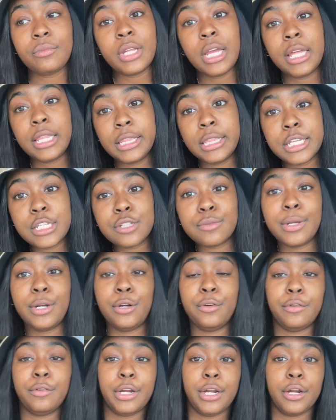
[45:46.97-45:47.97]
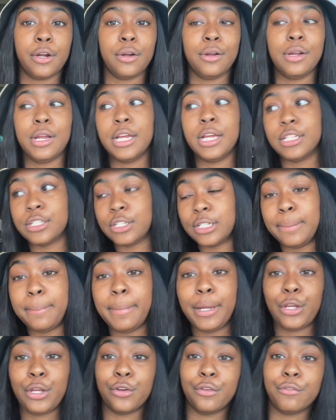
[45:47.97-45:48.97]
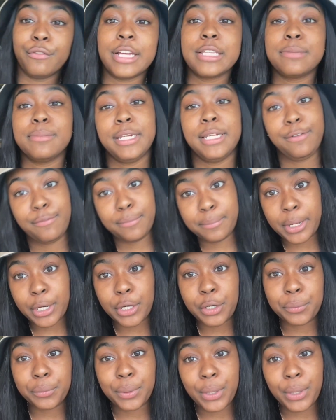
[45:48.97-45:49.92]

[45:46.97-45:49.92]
this right over here is gonna make your investment even better.